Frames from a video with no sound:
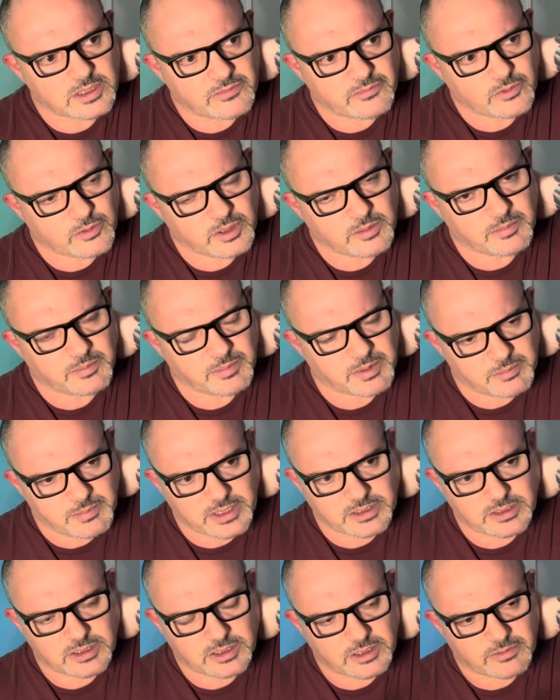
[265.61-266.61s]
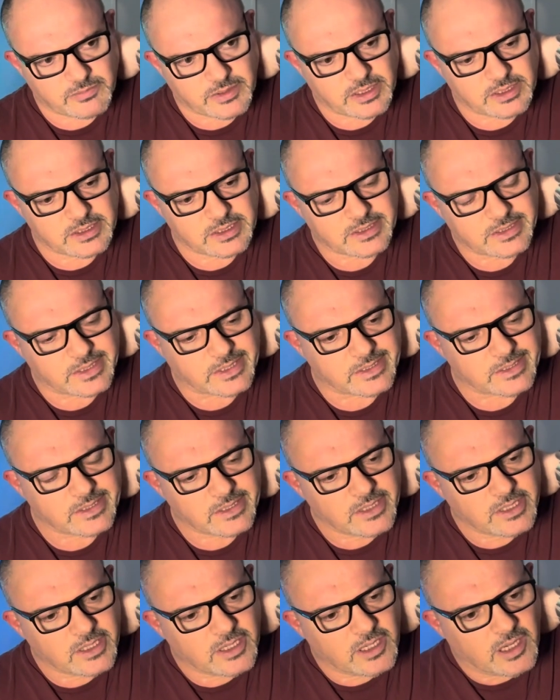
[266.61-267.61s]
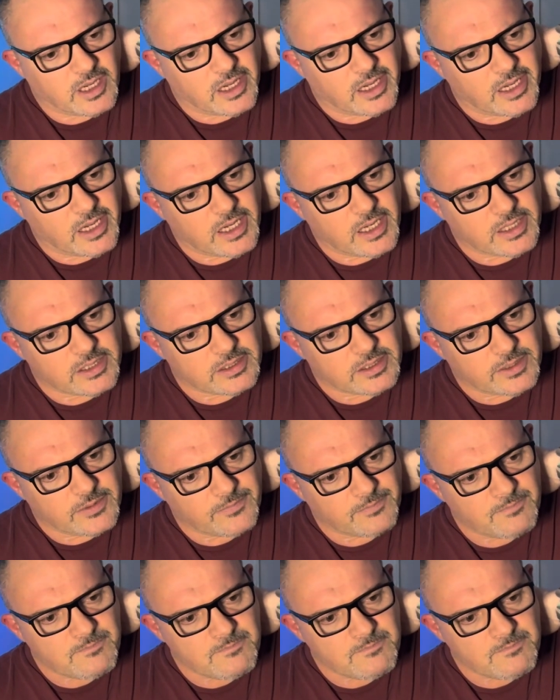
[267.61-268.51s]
I've already been messaging Randy today, and